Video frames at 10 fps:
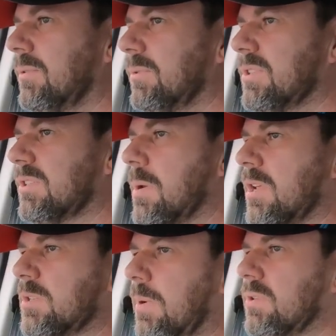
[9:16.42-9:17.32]
which is,
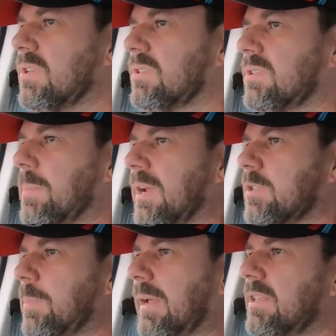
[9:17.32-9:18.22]
I suppose, is to be
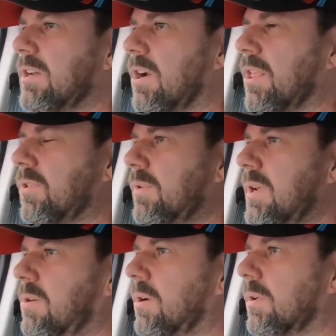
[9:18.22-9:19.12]
expected on a
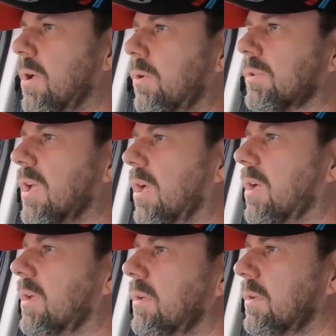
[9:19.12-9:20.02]
3-year-old
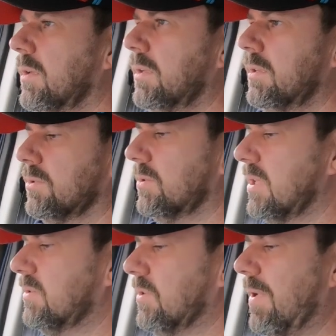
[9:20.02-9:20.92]
car.
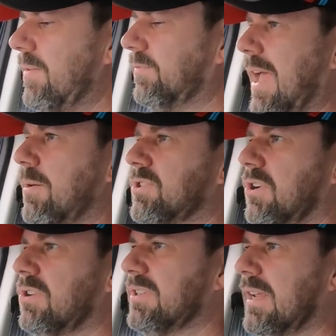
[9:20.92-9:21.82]
The rev
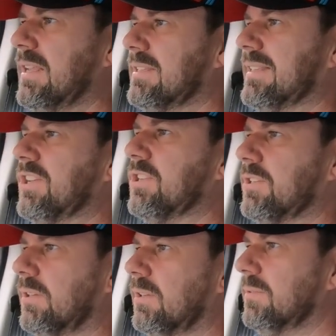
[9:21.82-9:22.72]
counter is digital.